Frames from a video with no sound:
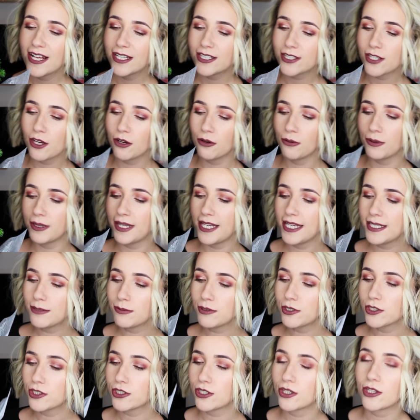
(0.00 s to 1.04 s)
So these
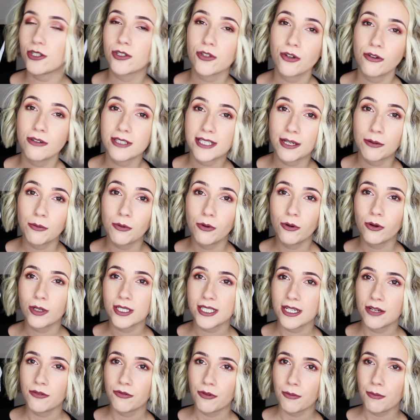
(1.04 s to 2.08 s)
were just at the door as I
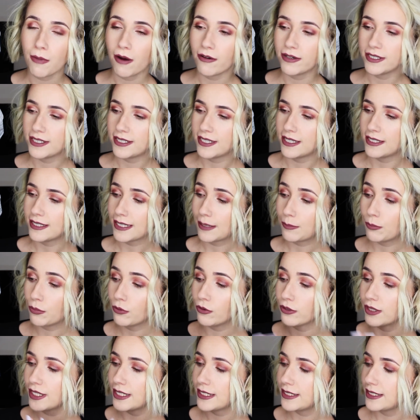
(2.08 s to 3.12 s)
walked in from Morrison's. I
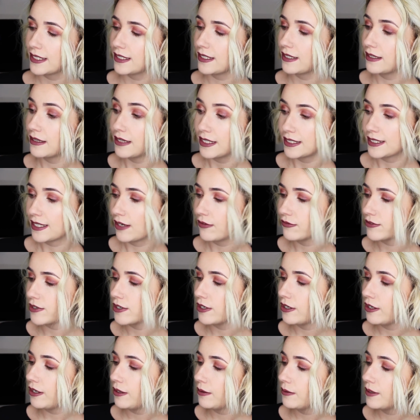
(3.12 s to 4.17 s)
bought this
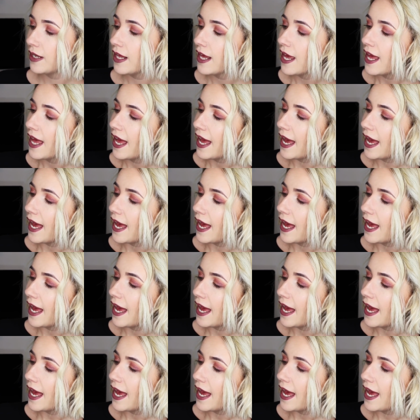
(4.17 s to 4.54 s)
afternoon.